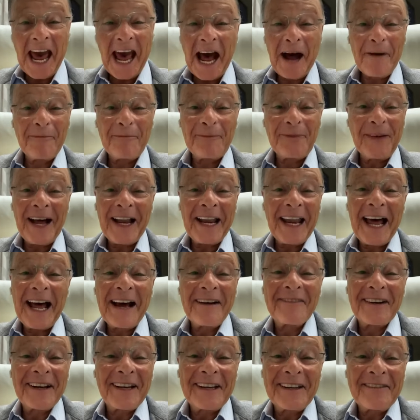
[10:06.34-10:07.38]
It's the
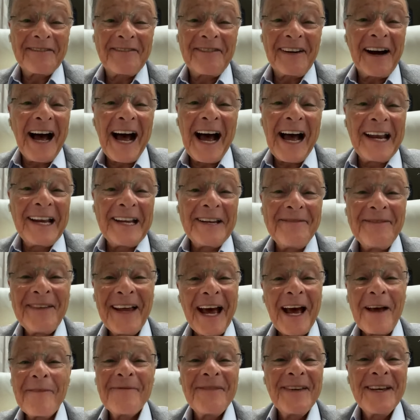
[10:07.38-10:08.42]
word that
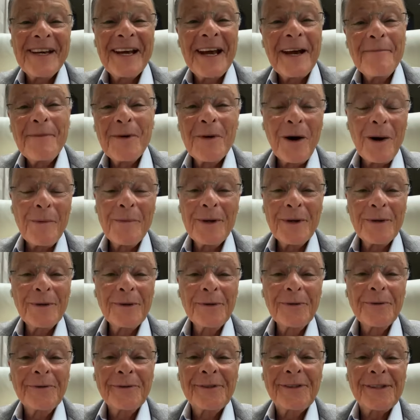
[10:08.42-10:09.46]
counts, my friend,
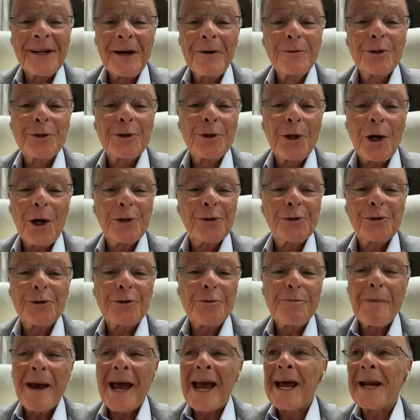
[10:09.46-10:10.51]
not our
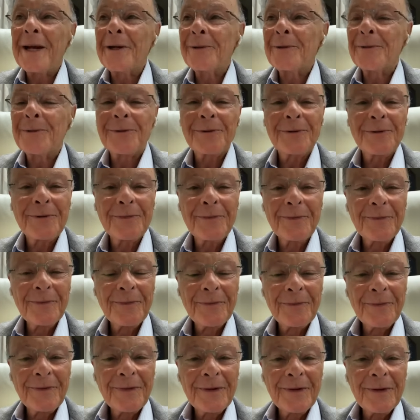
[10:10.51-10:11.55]
merits
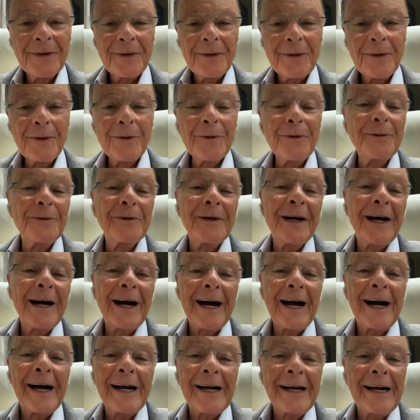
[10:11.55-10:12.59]

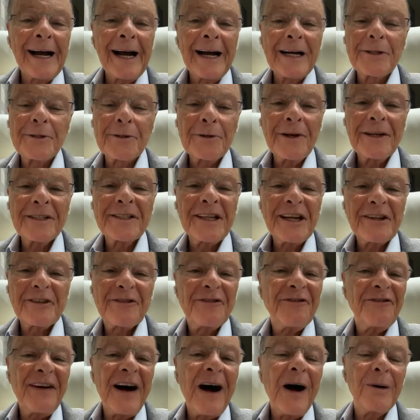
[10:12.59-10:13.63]
or
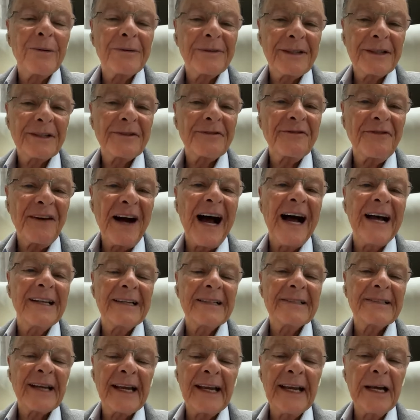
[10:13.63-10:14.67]
our flaws and
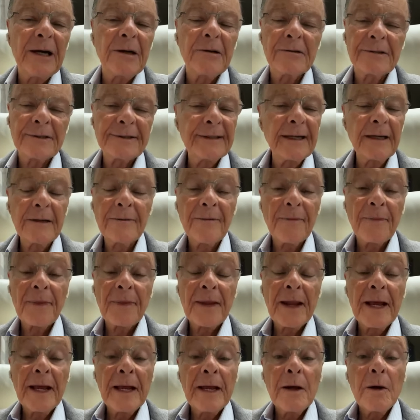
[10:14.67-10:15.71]
mistakes and
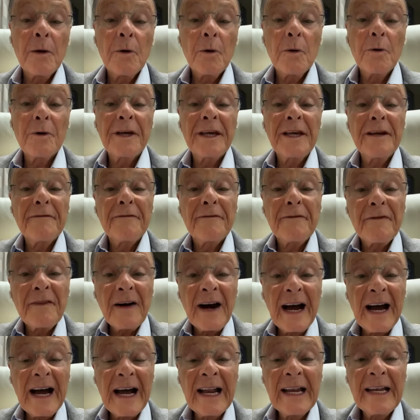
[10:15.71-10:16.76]
problems.
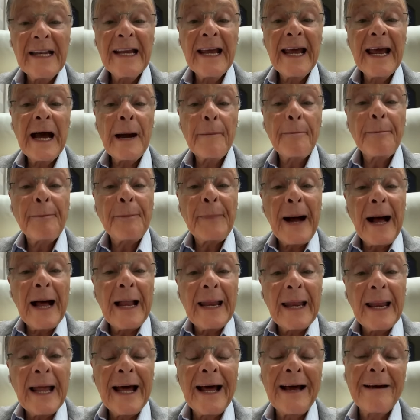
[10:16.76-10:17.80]
No, what
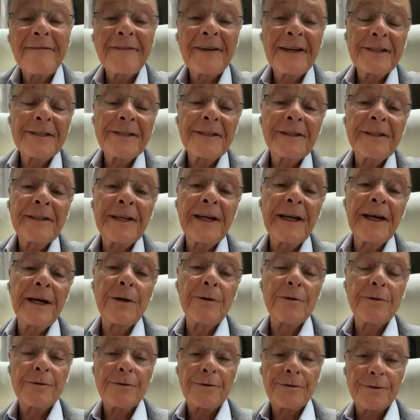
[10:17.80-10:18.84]
counts is the word of
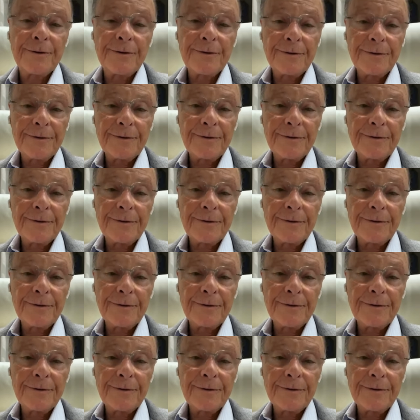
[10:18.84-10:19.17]
God.